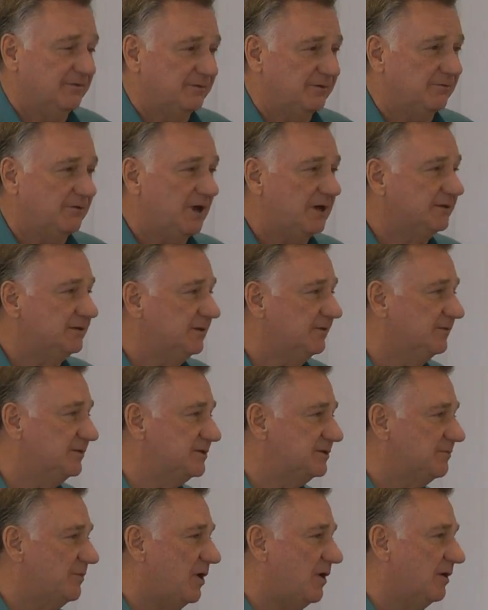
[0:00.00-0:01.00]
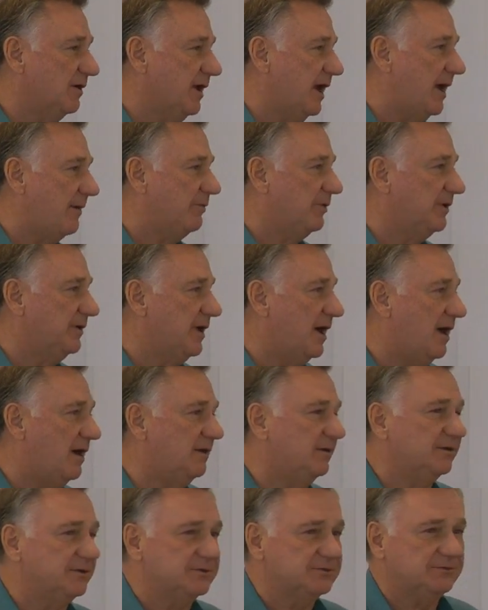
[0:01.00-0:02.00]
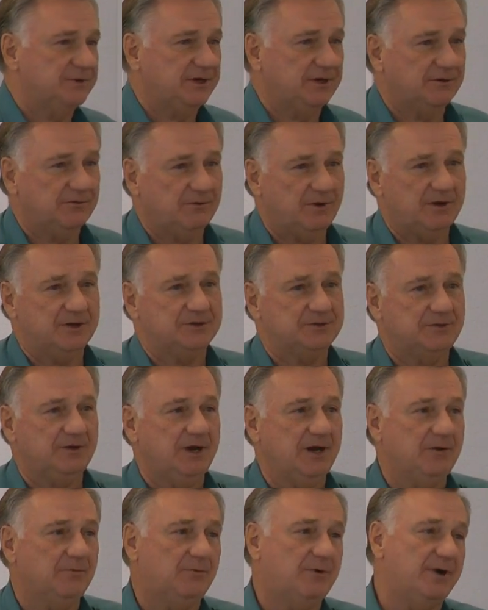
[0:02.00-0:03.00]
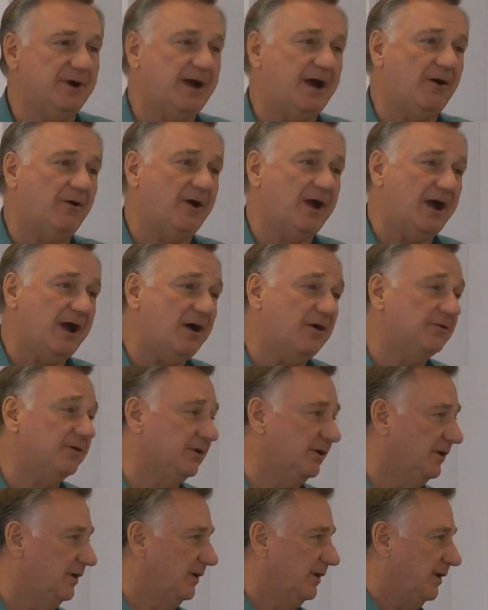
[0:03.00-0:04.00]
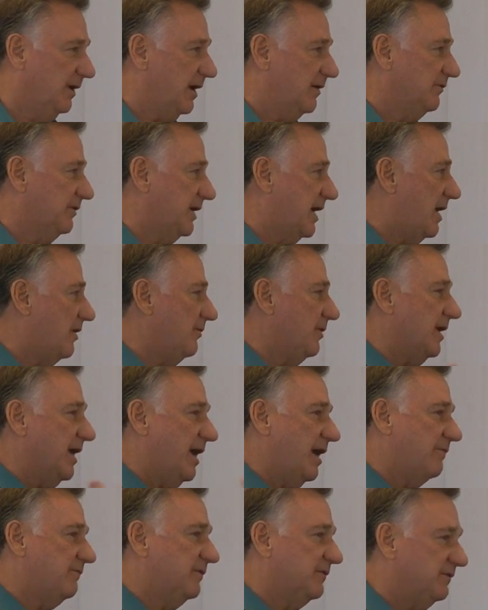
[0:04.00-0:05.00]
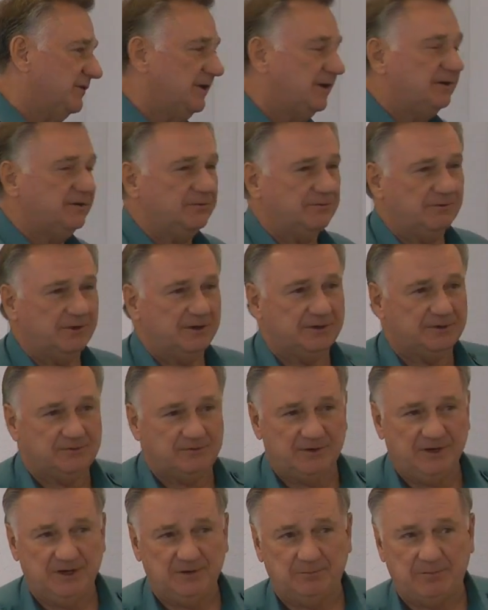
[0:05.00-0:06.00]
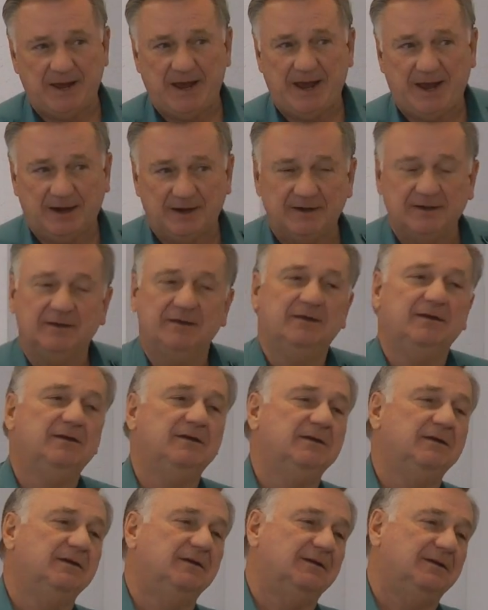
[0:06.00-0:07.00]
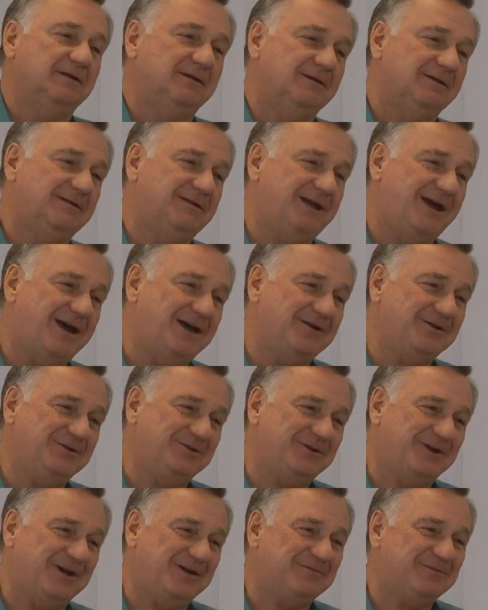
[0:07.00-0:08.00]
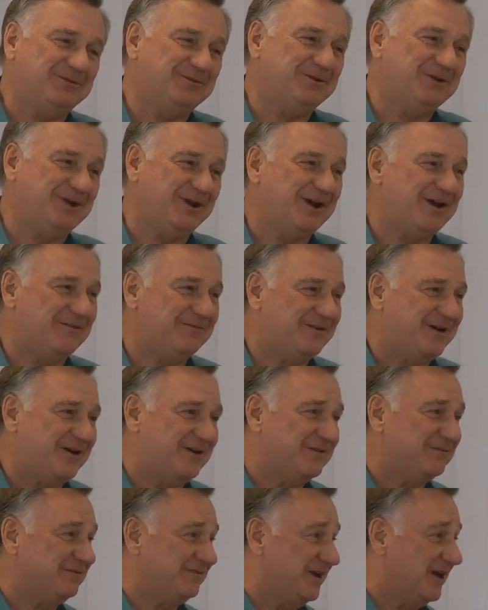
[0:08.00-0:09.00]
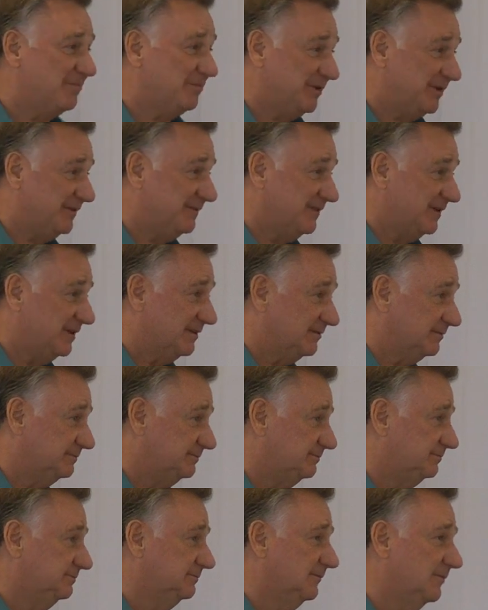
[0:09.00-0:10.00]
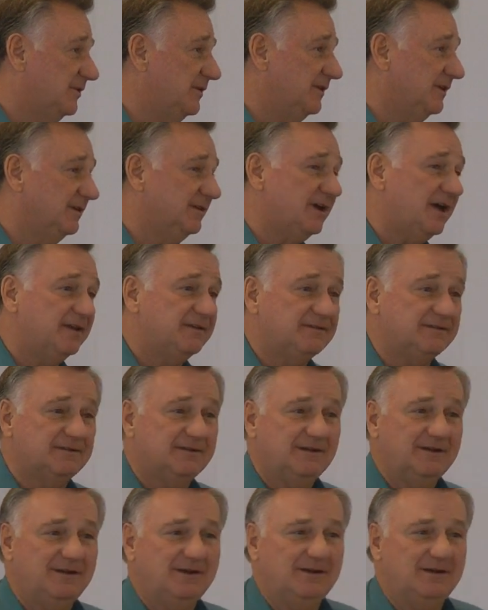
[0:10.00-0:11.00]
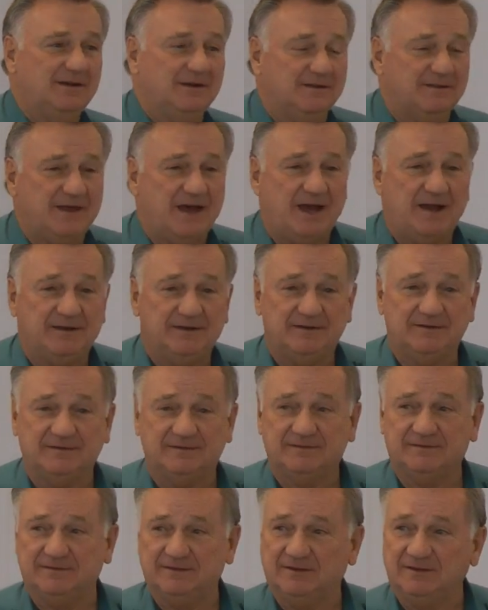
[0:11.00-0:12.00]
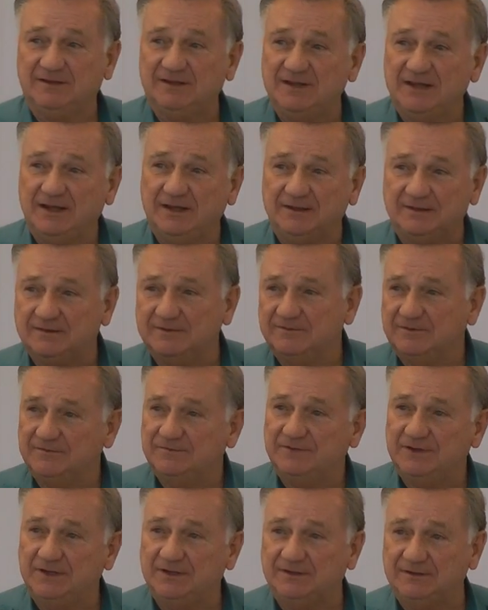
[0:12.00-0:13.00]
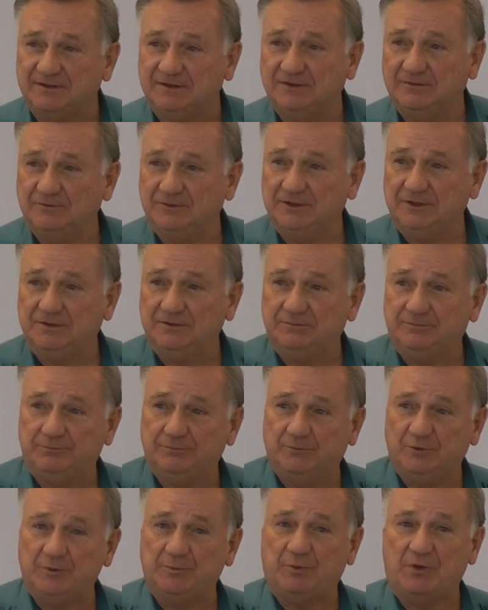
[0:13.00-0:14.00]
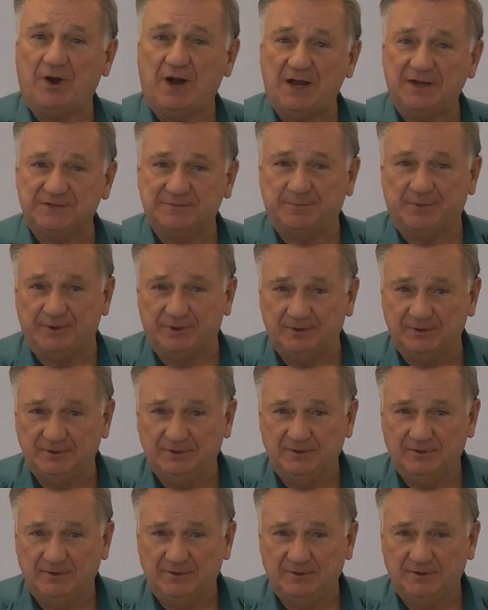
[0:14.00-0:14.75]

For relatively small capital dollars, we can run a train 1 hour out, have an hour-and-a-half event, run a train back, and now you have a 3.5-hour family event. We think that is the length of event that would prosper.